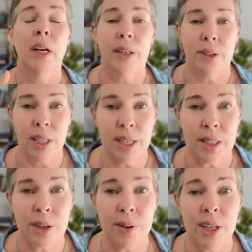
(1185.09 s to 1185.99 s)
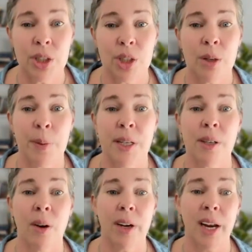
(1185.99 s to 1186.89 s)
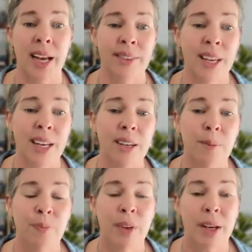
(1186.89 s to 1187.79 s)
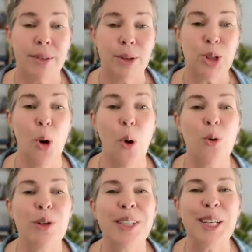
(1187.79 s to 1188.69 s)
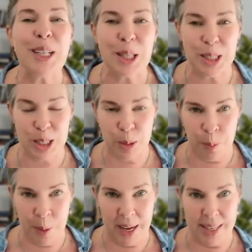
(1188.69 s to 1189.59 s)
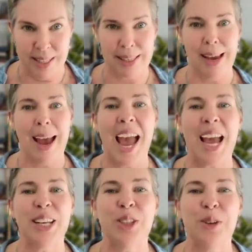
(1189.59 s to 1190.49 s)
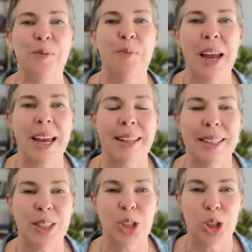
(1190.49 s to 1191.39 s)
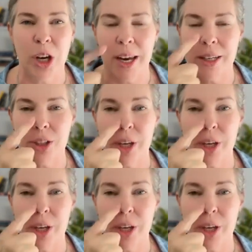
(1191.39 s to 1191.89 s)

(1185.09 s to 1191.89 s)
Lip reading: There's integration to be done. And then there's holding the space as you make this change.